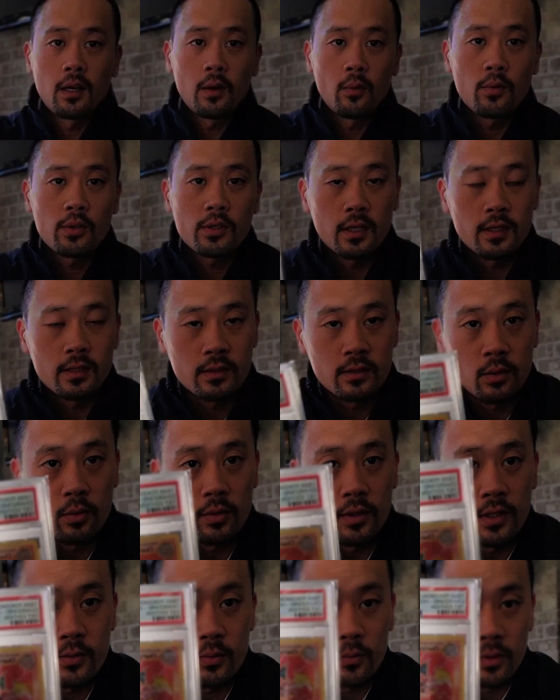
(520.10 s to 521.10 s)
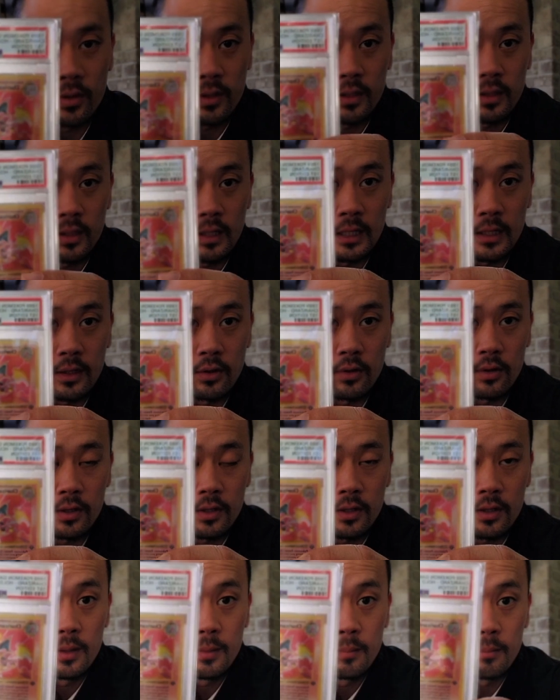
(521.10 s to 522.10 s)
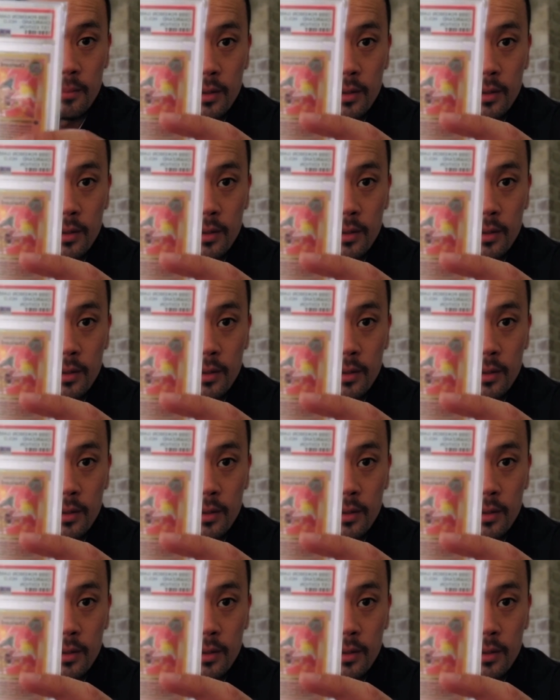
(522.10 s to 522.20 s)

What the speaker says: wish I sold this one like earlier, but